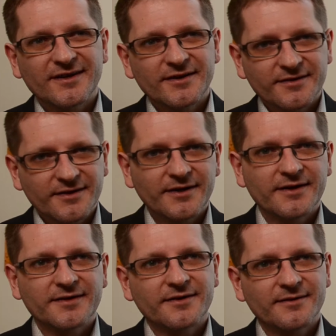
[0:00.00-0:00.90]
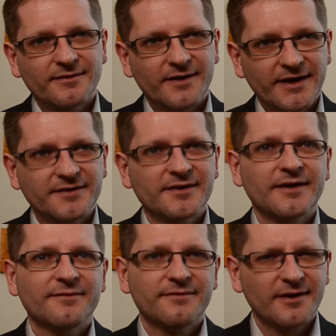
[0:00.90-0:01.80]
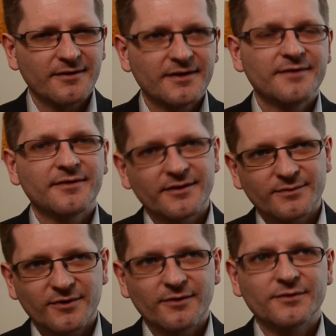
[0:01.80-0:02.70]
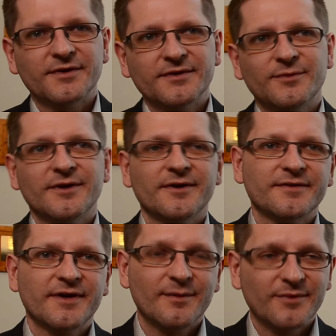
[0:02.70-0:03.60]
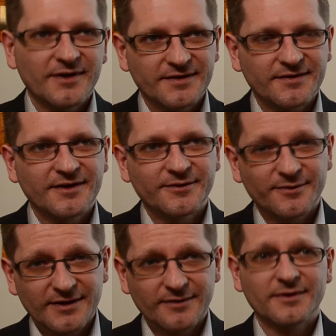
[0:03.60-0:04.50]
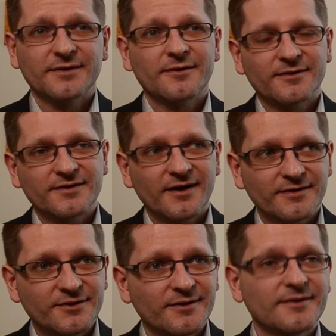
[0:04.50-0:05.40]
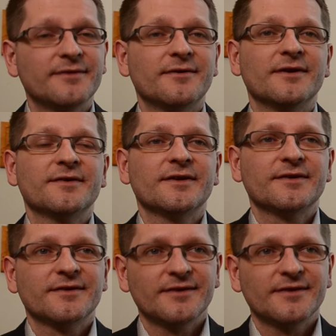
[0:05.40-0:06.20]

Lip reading: is seen as a lengthy and fairly difficult process because companies need to deal with cross-cultural differences,